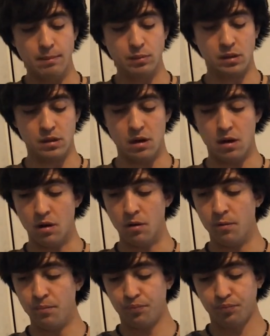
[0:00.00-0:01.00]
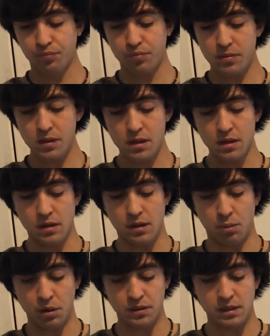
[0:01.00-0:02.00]
So the
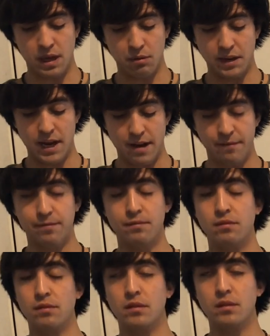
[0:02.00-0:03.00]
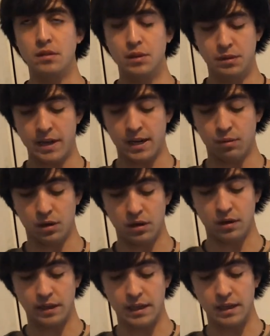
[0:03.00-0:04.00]
person that we have do tech work
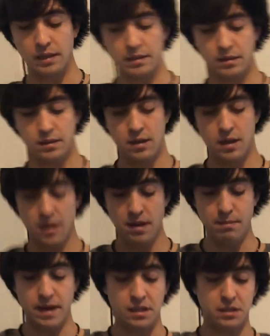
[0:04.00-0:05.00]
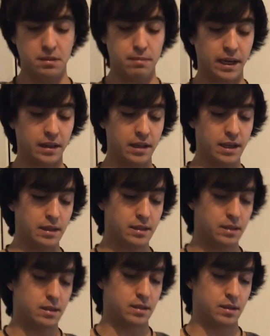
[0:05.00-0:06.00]
on our guns managed to make
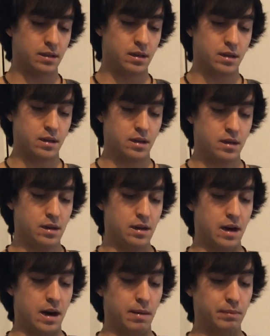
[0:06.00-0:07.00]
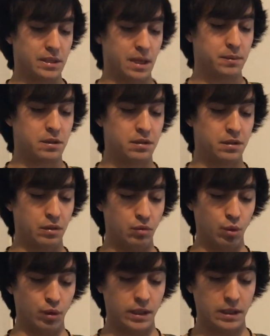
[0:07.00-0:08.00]
this substitute
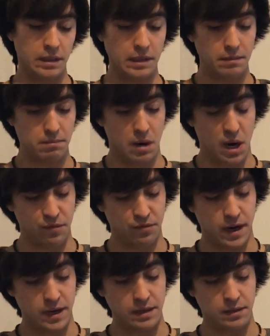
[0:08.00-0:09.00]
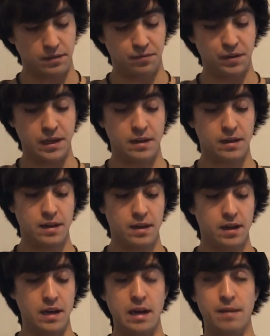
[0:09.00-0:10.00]
where he modified it to fit
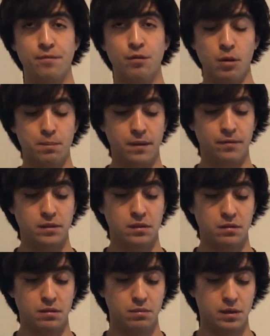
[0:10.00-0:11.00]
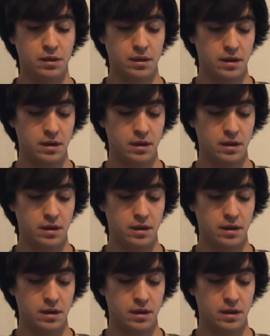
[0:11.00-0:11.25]
an M4 buffer tube